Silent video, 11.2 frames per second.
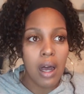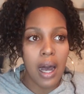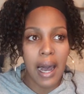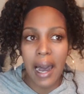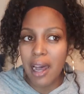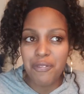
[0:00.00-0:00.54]

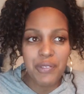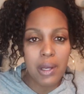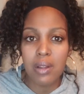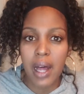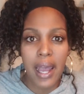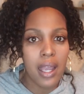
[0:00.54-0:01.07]
I feel
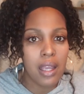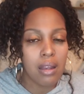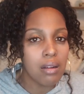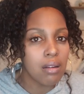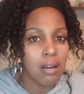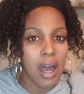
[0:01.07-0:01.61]
like
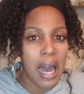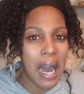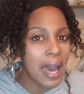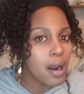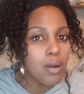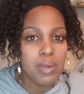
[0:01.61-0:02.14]

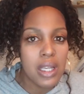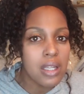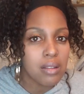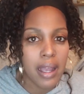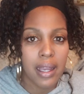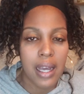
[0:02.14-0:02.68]
I don't need
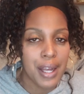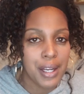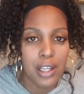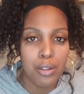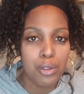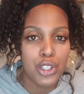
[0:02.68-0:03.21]
that kind of
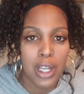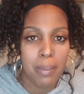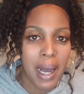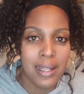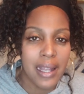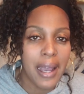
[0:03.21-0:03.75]
energy in
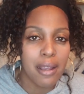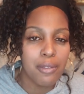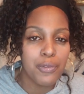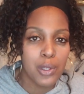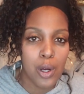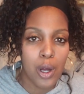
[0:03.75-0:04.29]
my life.
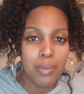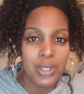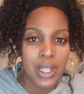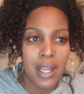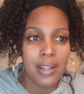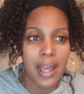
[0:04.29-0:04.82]
You know what I'm
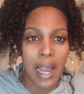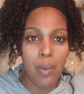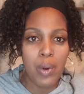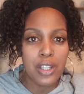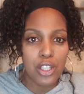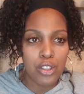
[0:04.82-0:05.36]
saying? Like, I
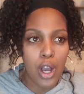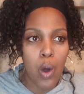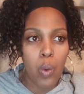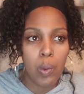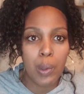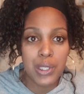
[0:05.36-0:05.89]
wanted to know
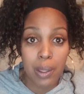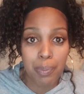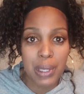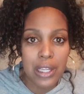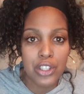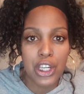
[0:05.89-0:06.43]
what was the
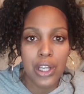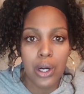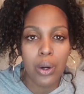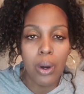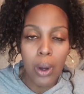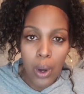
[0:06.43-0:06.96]
big
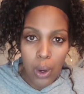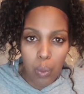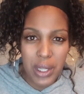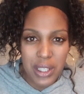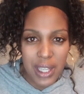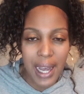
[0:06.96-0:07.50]
deal
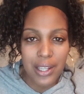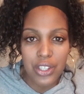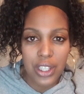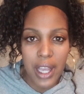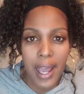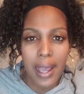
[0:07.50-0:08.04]
with Tasha
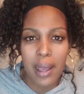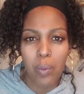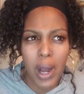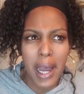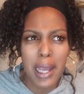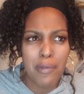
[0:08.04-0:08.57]
K and
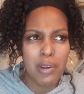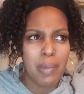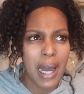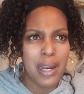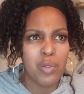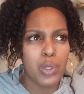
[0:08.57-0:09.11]
why
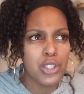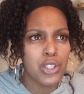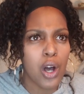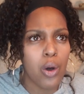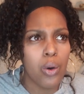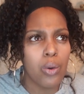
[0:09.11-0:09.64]
everybody was
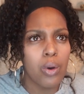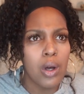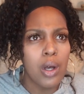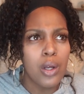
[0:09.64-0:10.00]
so...